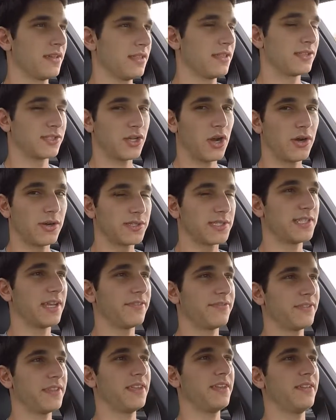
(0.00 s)
This car is
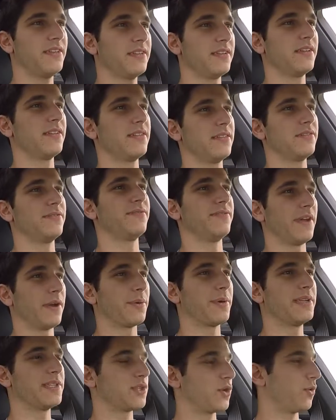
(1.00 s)
definitely
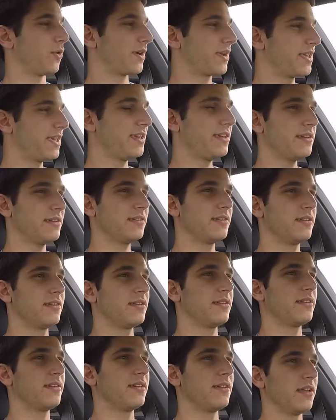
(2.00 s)
very torquey.
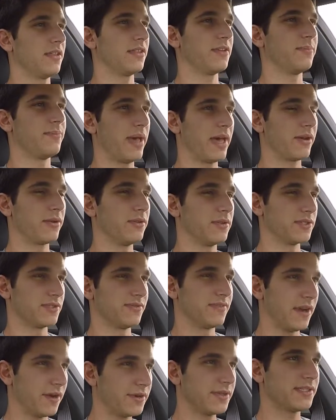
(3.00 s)
The pedal is
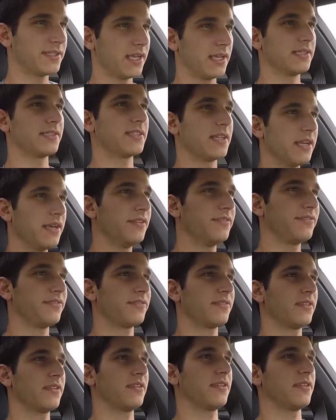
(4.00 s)
very sensitive.
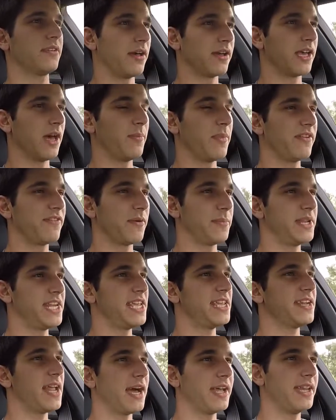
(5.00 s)
Coming from an
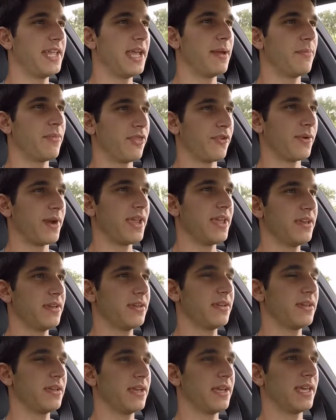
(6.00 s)
E90 M3,
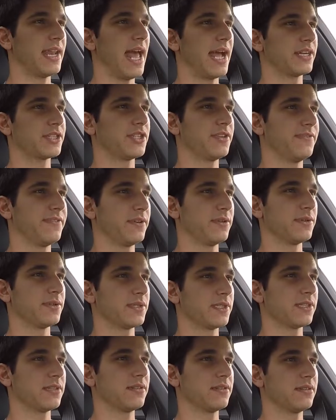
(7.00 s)
it actually
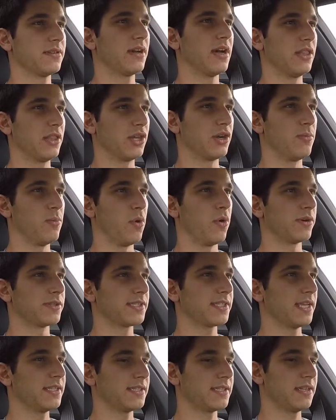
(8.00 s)
feels a little more
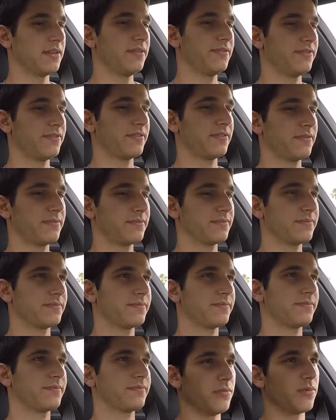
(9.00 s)
sensitive.
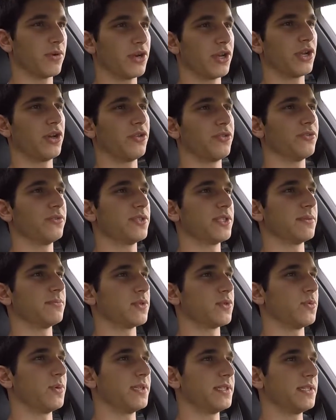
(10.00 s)
We're gonna go through
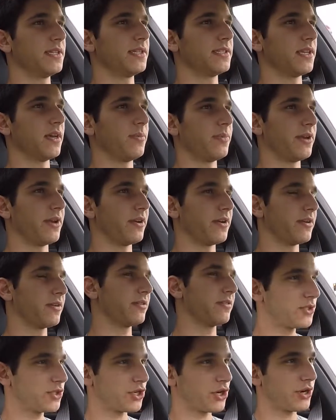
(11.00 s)
some twisties up here.
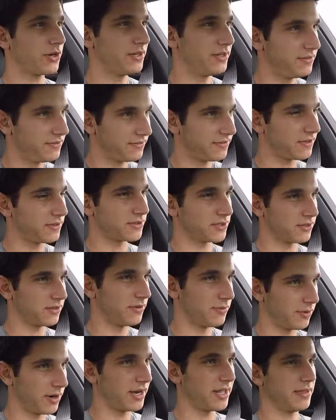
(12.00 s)
Churning feels
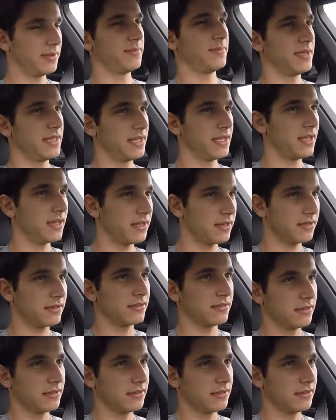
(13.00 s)
already immediate.